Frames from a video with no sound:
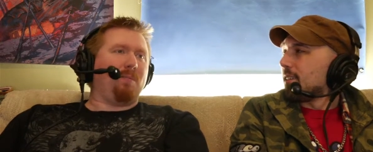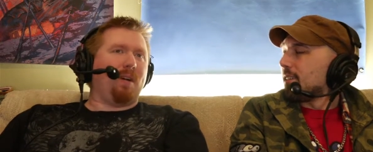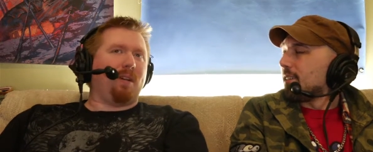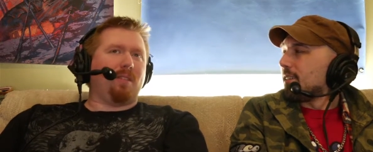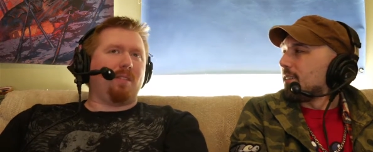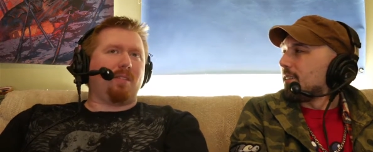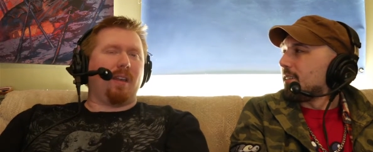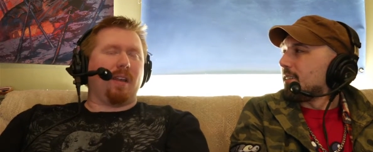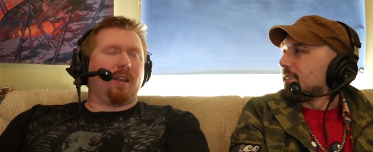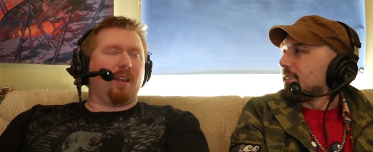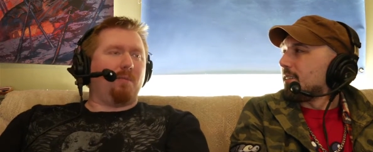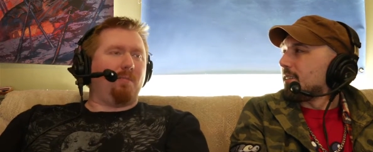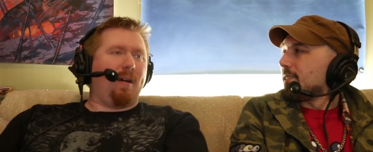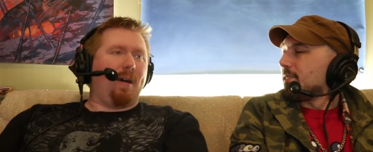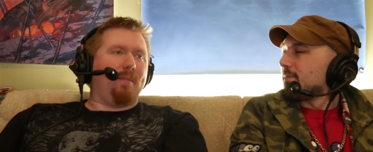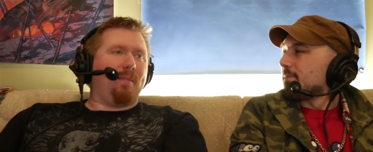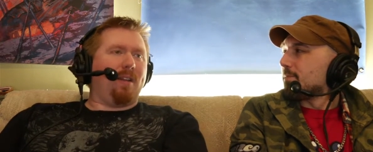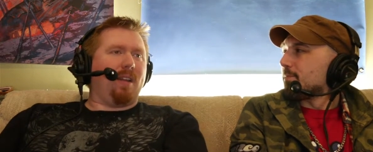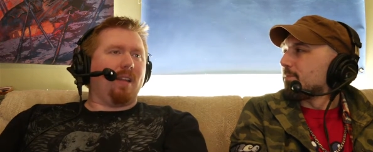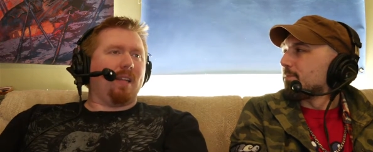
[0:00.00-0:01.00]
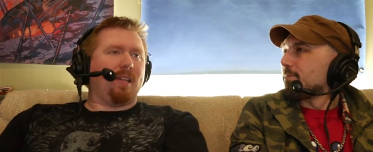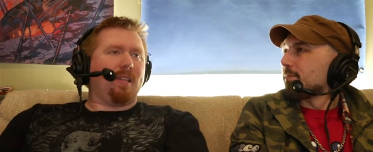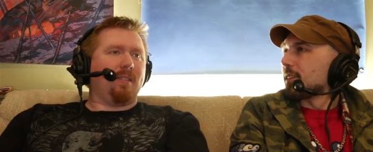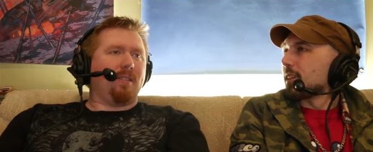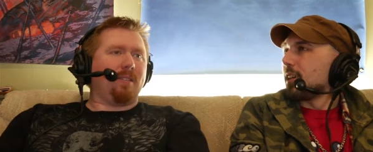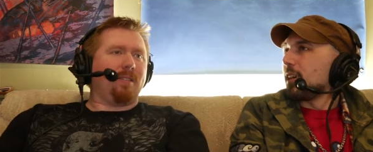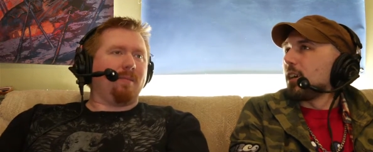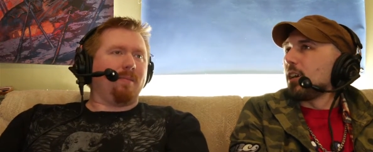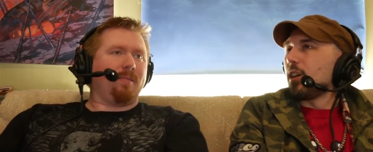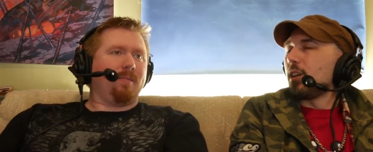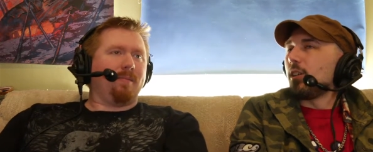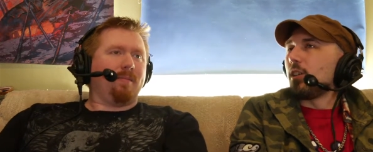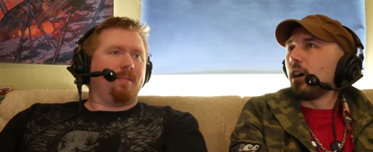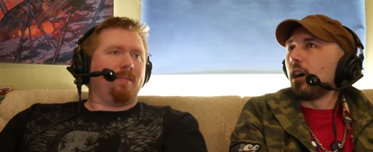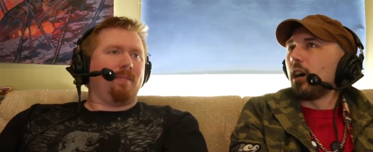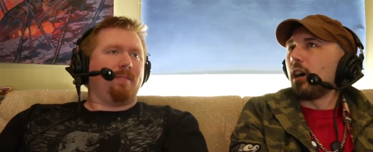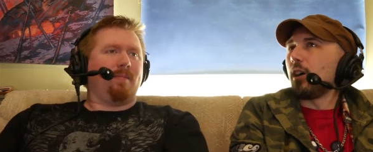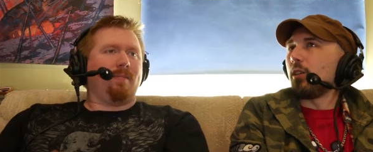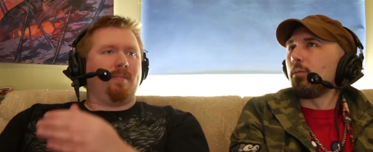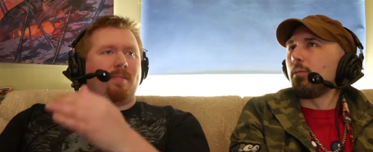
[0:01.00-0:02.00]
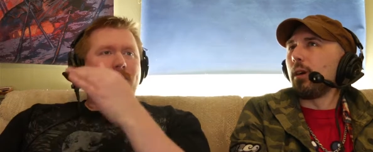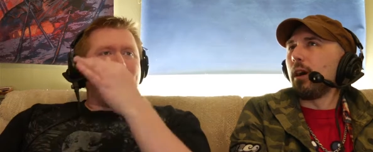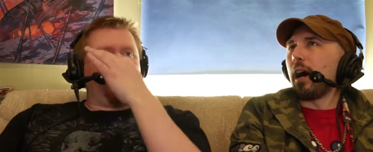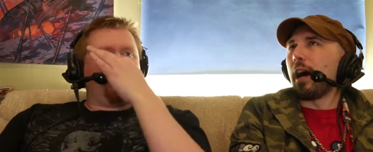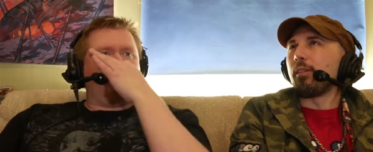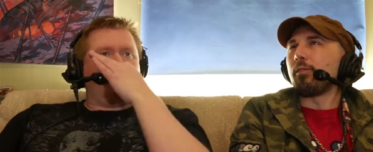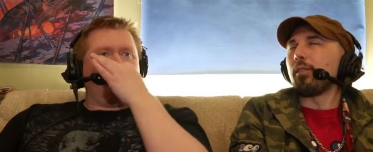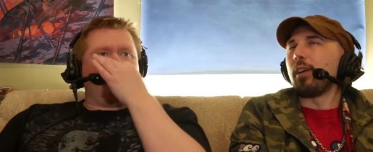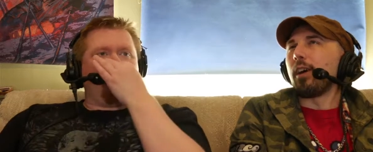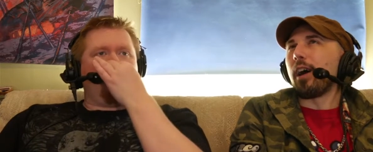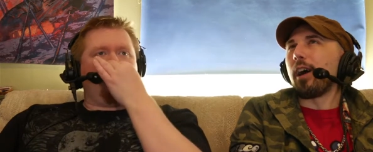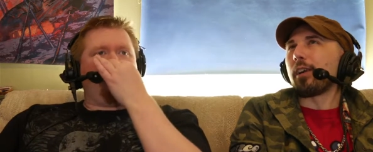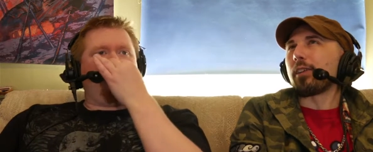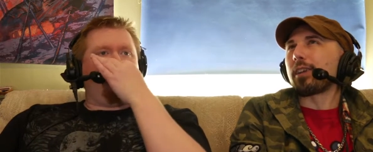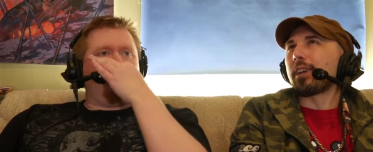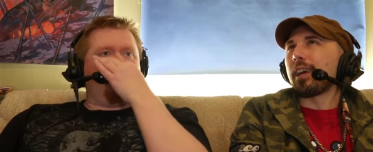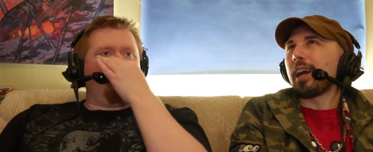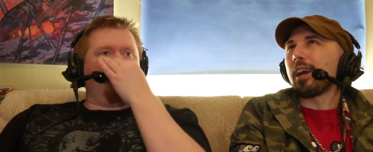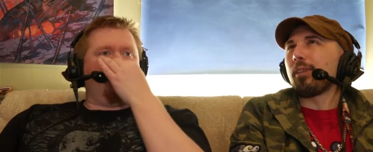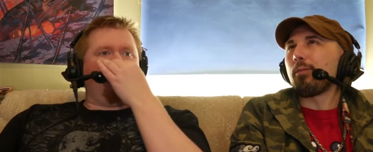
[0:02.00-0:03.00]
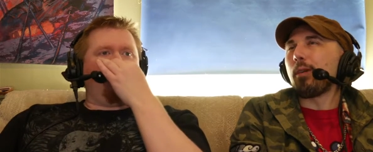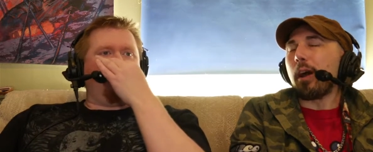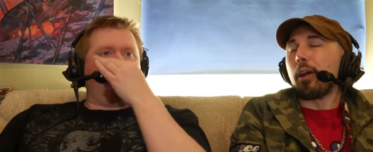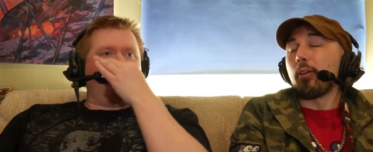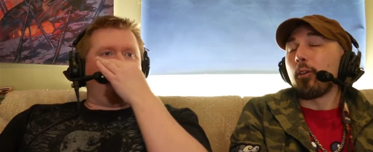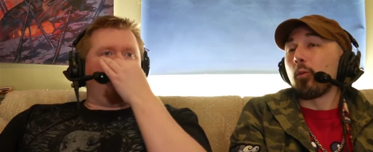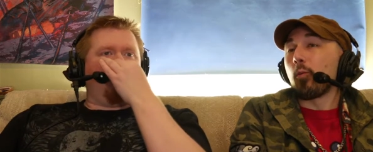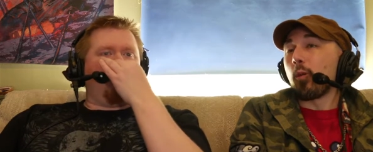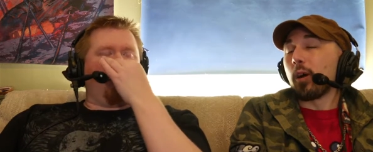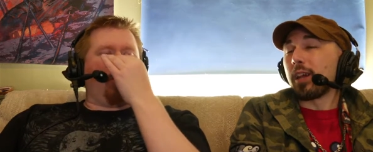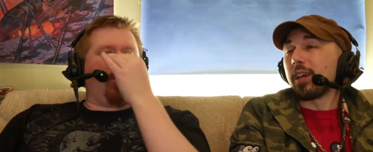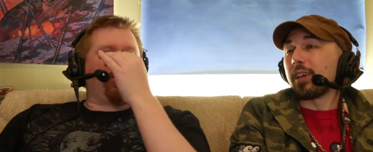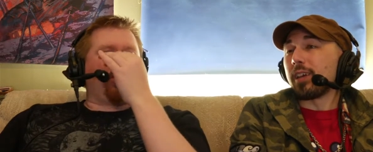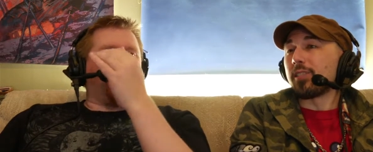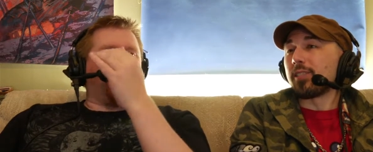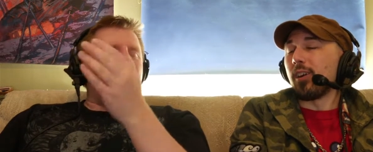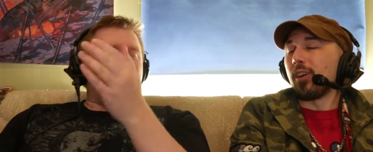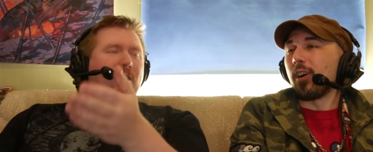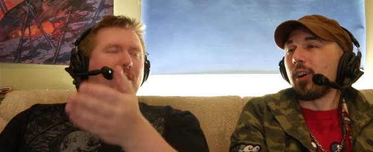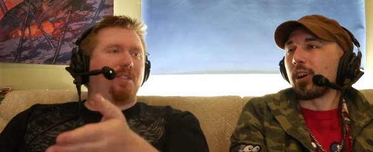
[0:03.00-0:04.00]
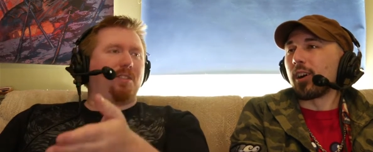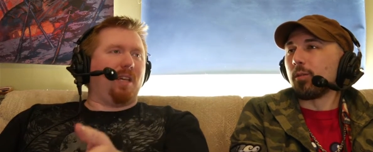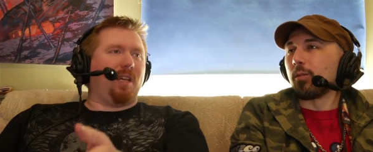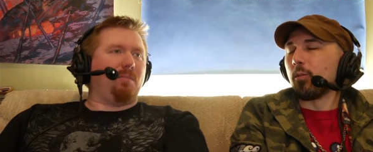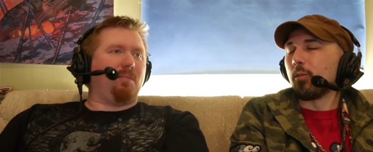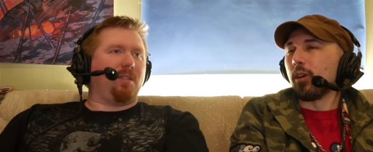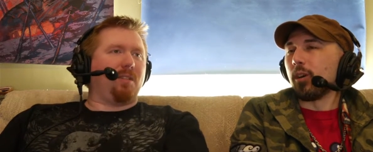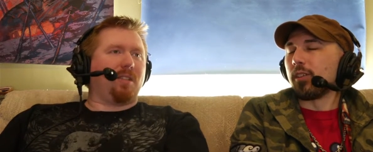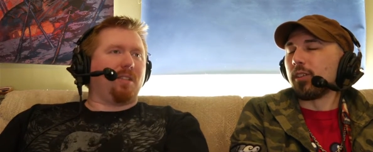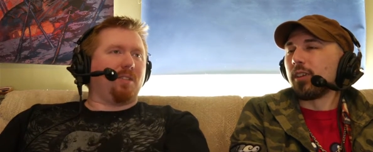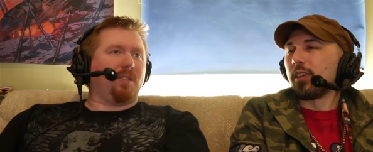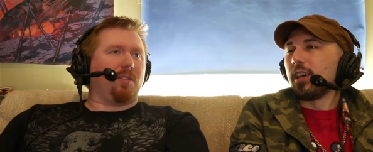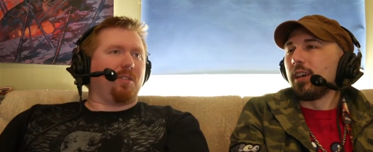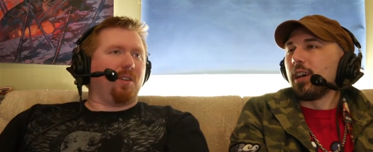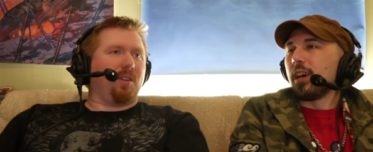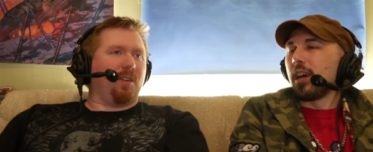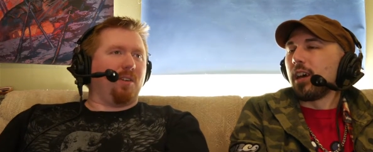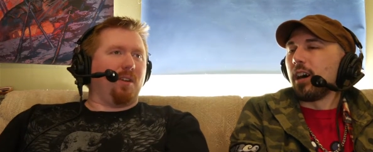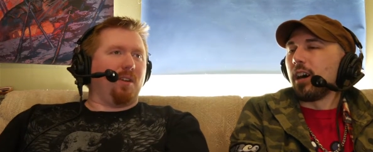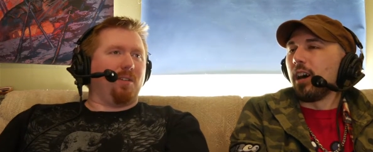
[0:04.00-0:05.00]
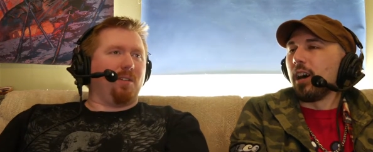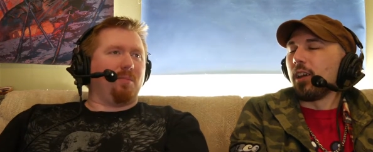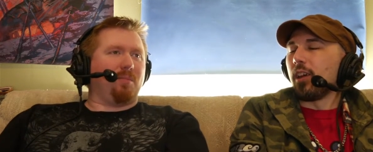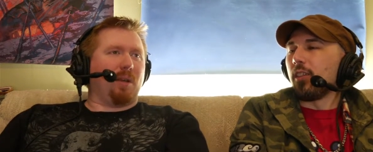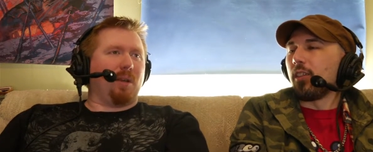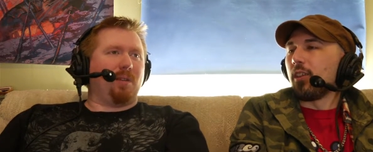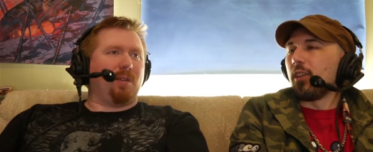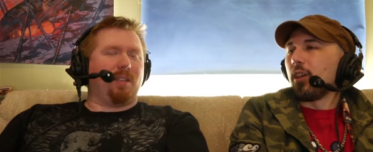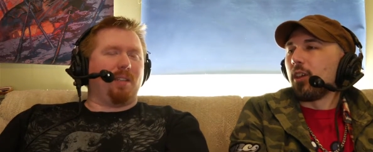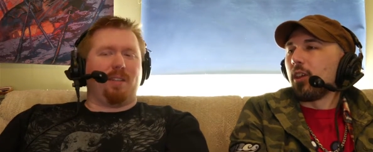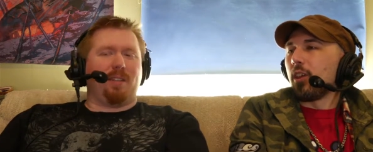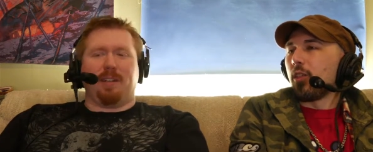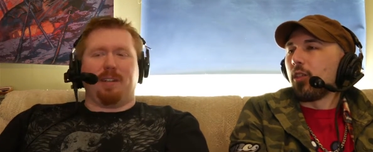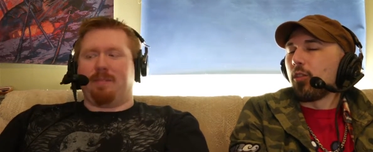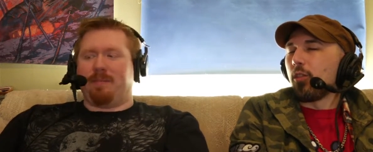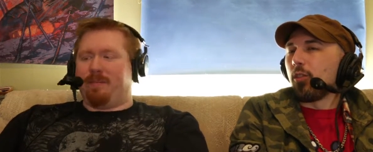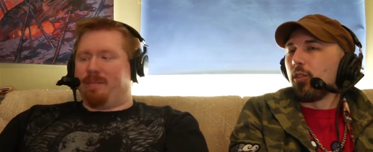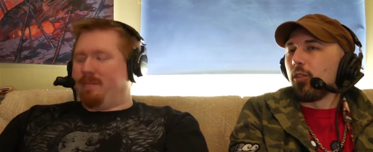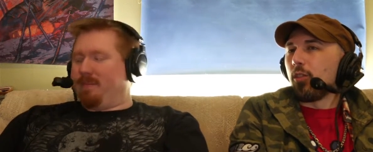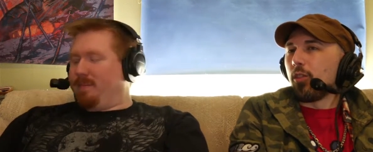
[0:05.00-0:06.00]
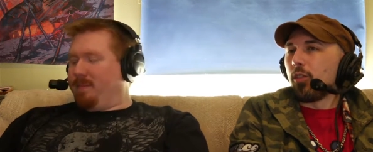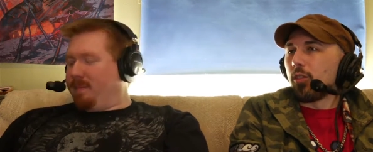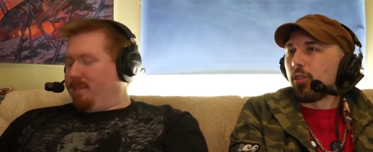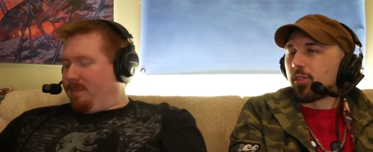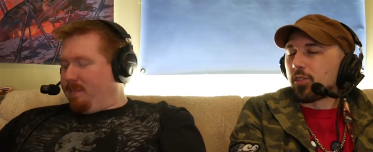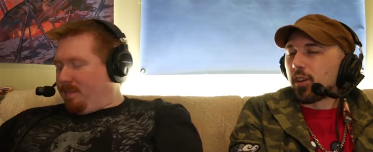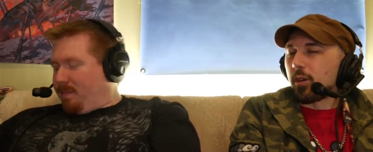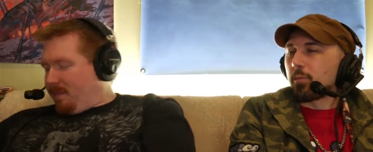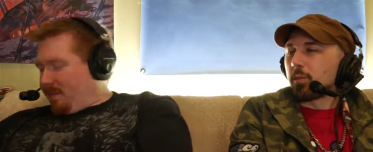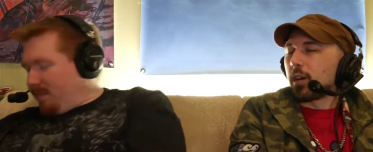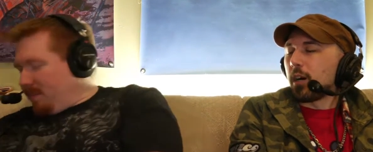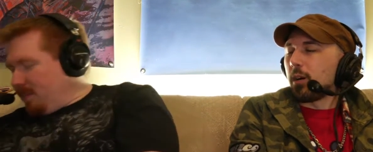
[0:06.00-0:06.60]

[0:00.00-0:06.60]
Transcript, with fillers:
Speaker 1: about the Second Amendment, I guess.
Speaker 2: Uh, I I can't. I don't know what. Or was it actually that muskets are, are uh, becoming a thing? some